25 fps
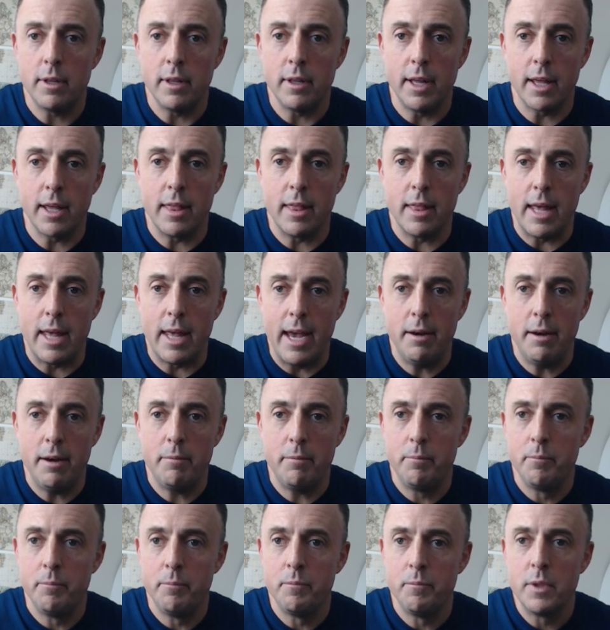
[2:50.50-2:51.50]
like that.
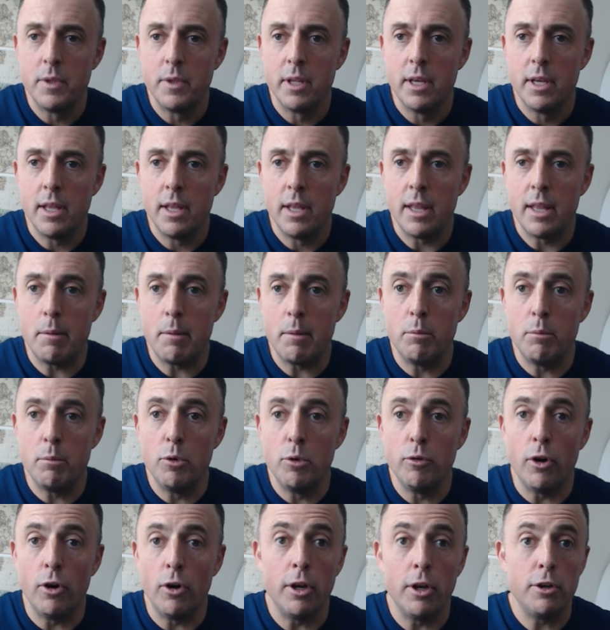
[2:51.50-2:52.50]
Then I'm going
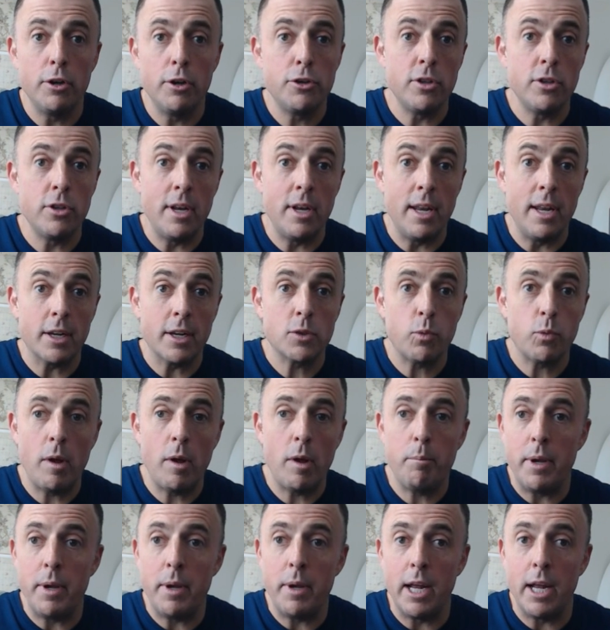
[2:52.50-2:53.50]
to move on to the next
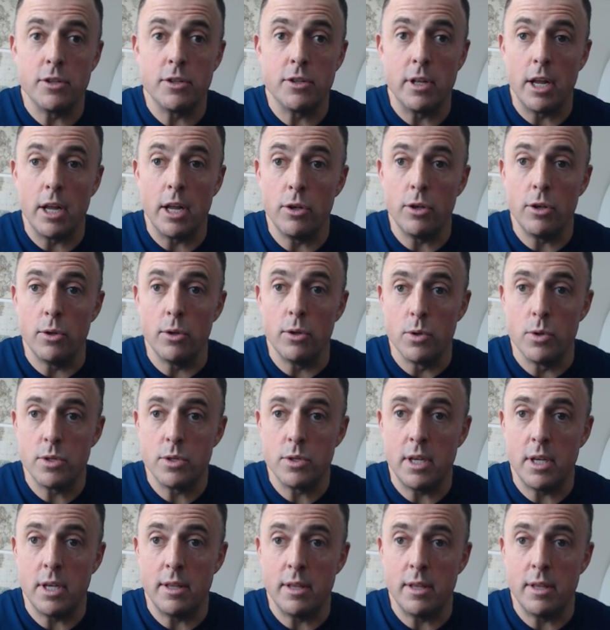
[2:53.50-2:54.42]
web page that I use.